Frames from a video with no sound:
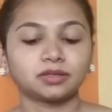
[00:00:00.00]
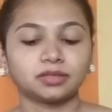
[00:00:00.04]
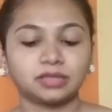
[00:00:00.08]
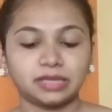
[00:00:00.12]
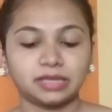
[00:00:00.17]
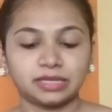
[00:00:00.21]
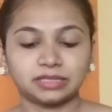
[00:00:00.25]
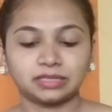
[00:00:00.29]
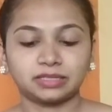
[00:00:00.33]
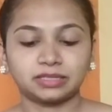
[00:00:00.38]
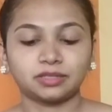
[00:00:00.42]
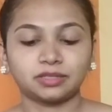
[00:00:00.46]

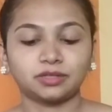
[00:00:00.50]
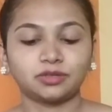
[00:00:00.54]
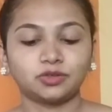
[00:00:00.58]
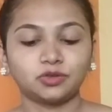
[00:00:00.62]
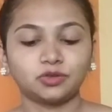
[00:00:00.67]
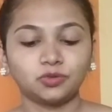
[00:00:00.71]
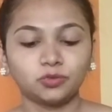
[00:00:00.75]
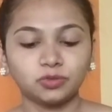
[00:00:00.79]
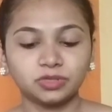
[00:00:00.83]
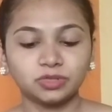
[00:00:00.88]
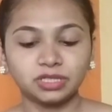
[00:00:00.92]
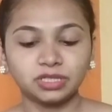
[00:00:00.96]
Yes,
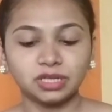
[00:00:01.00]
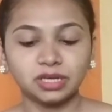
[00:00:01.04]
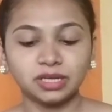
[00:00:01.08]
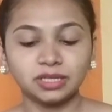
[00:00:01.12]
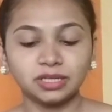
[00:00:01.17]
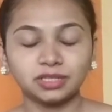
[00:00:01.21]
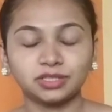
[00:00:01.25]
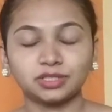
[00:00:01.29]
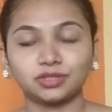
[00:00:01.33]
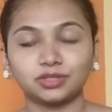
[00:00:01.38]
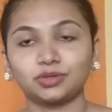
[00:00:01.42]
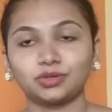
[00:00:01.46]

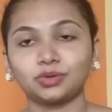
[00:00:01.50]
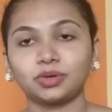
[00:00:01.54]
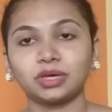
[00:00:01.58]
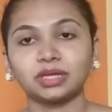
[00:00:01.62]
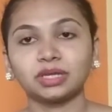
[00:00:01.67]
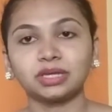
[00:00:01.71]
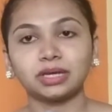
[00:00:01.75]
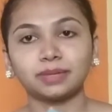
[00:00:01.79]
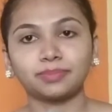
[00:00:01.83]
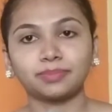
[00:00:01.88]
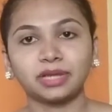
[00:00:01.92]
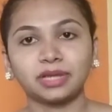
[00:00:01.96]
usage, you
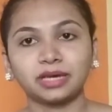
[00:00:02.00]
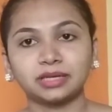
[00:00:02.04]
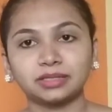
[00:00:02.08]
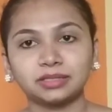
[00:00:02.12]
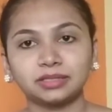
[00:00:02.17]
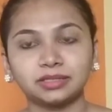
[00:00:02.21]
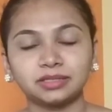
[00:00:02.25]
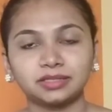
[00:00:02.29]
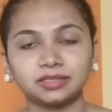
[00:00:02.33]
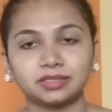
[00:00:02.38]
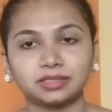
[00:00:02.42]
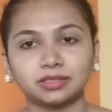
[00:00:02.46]
can apply
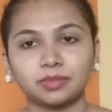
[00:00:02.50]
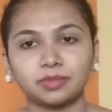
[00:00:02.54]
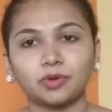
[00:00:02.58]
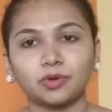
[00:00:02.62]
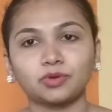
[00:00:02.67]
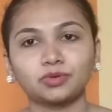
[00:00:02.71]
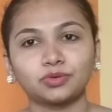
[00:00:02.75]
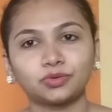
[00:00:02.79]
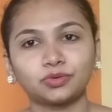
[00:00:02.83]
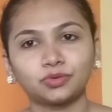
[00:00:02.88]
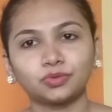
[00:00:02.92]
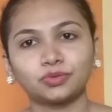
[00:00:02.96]
this
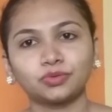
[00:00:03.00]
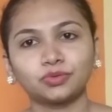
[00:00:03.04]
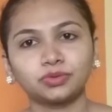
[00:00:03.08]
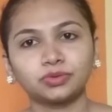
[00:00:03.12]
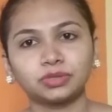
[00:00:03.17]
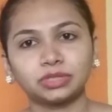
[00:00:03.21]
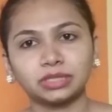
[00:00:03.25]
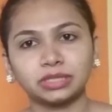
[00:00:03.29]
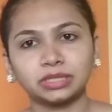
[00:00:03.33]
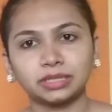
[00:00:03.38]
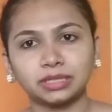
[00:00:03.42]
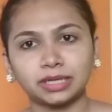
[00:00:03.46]
about 2 to
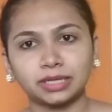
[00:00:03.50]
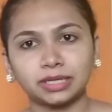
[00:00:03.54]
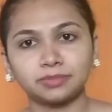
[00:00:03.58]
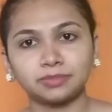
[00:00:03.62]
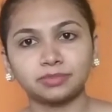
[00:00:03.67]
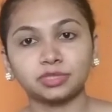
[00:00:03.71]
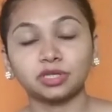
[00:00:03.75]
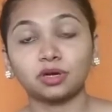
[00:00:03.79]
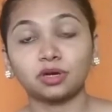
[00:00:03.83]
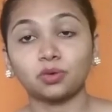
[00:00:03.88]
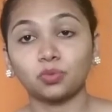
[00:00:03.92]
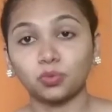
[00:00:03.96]
3
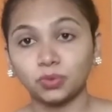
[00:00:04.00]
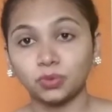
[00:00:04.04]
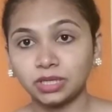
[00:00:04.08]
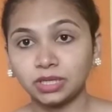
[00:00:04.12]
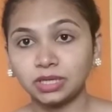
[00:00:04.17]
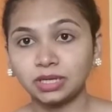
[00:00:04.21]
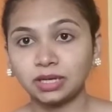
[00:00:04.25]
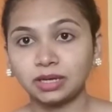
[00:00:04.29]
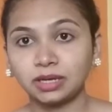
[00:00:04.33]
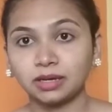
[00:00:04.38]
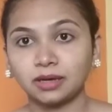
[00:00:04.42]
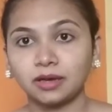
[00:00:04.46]
times a
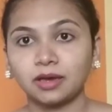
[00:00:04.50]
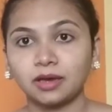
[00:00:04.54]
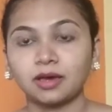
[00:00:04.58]
week,